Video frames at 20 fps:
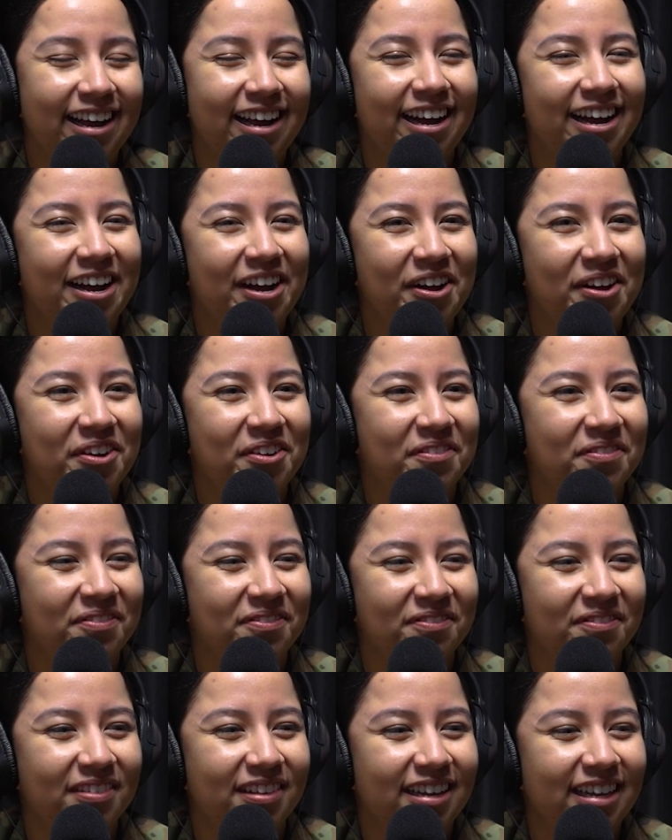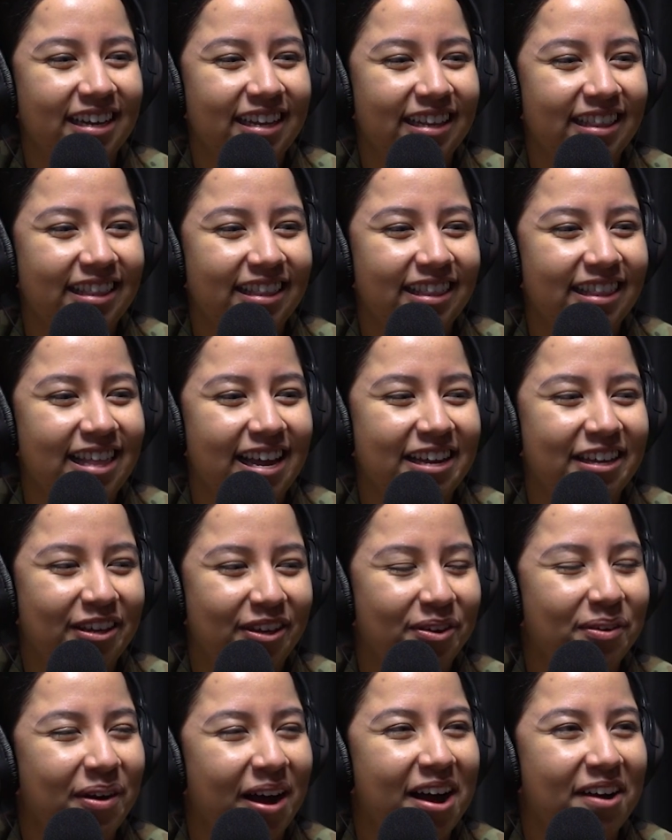that
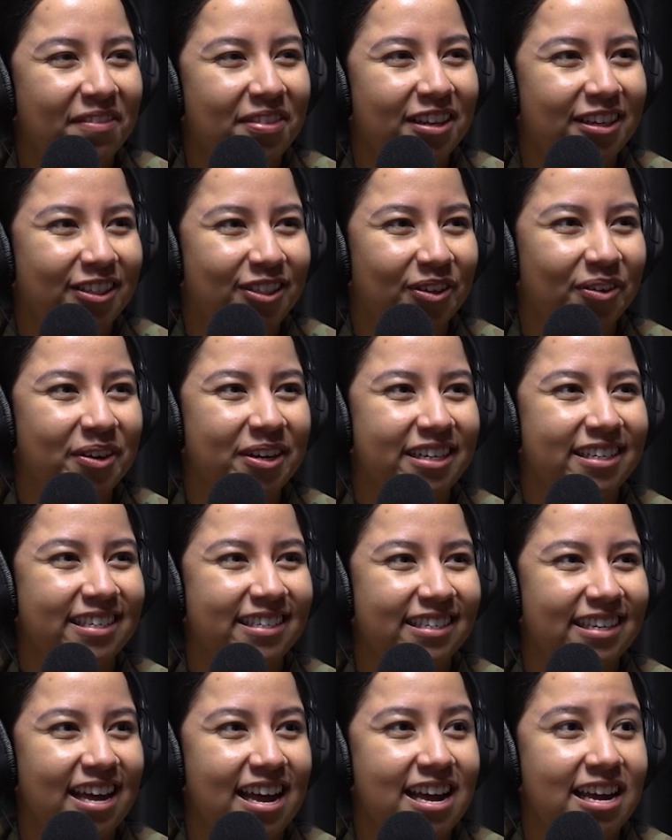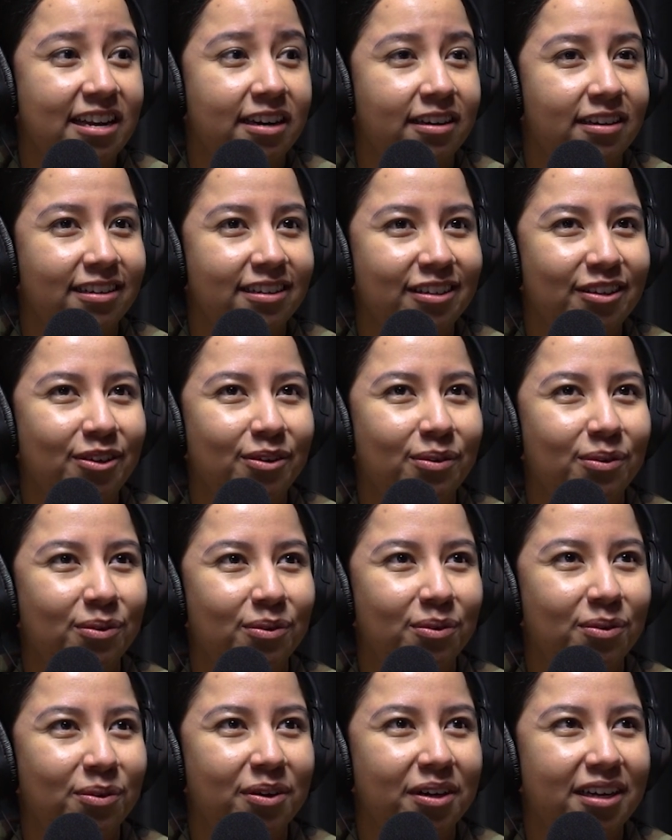you have the choice, and
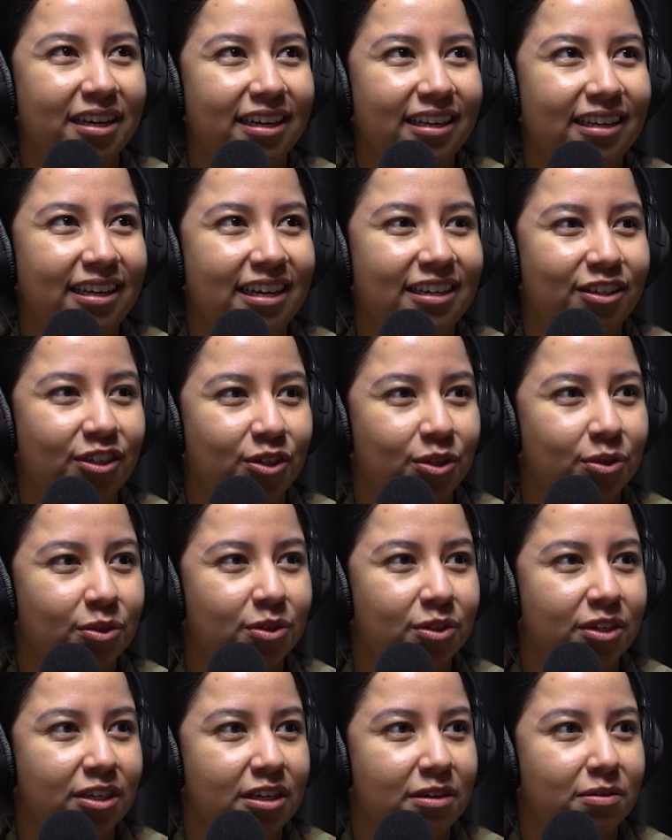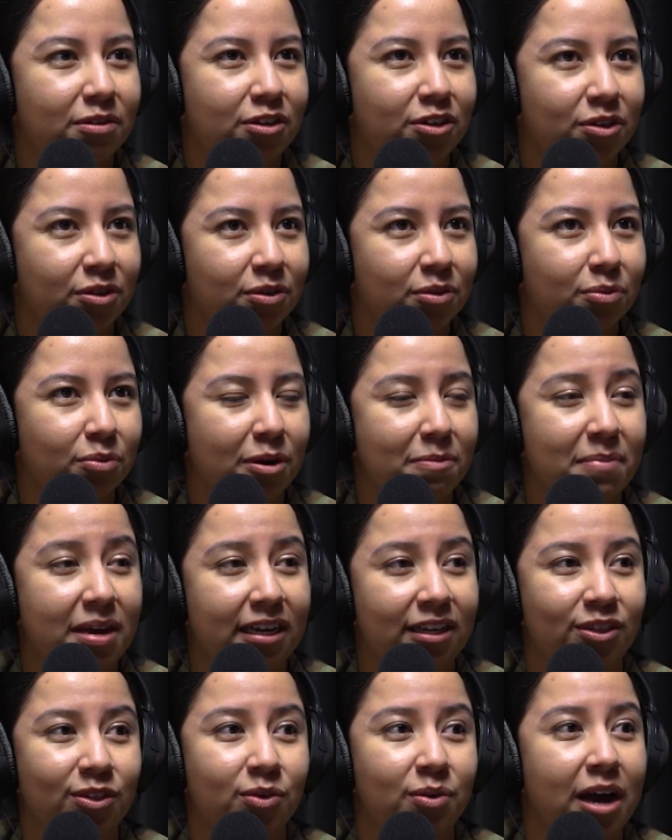you can choose to do what
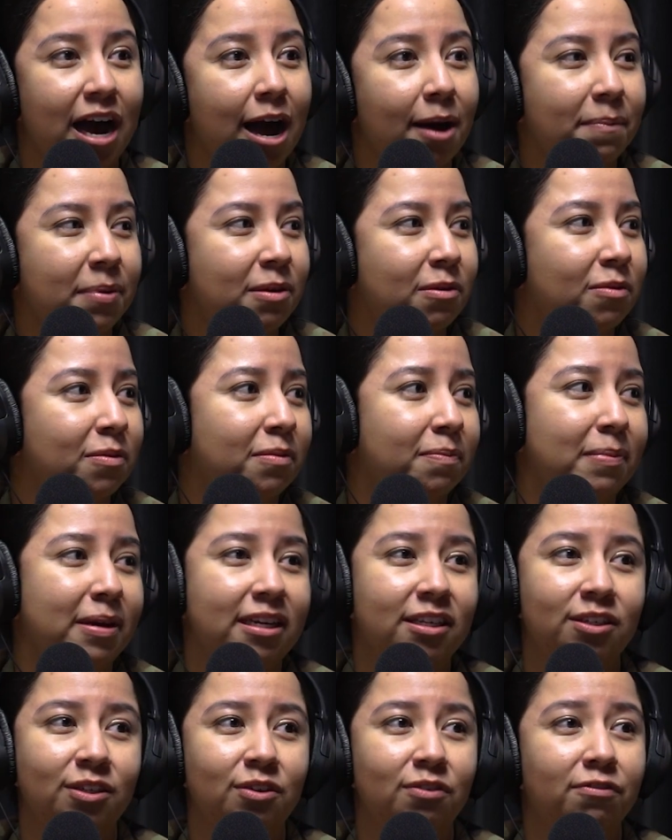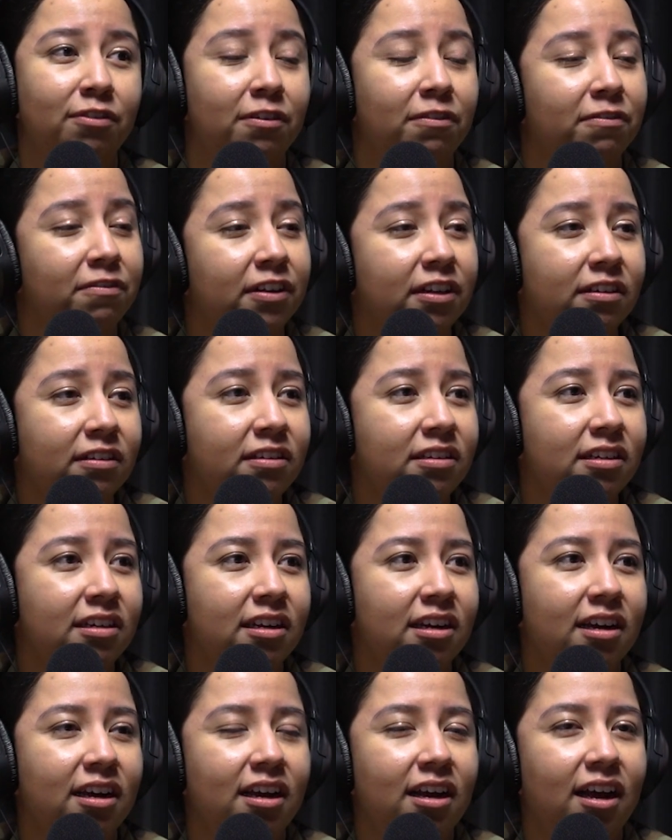makes you happy, what makes you fulfilled.
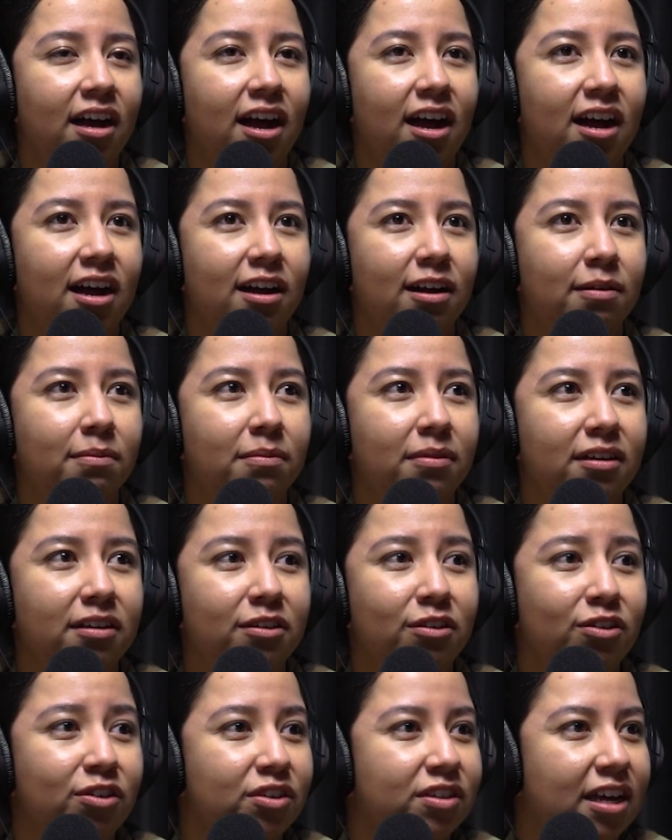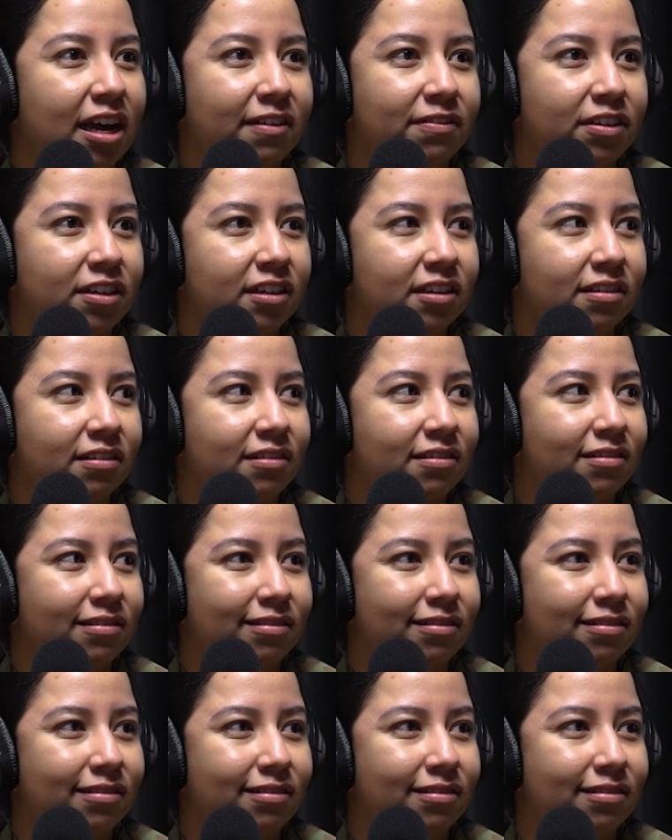You just have to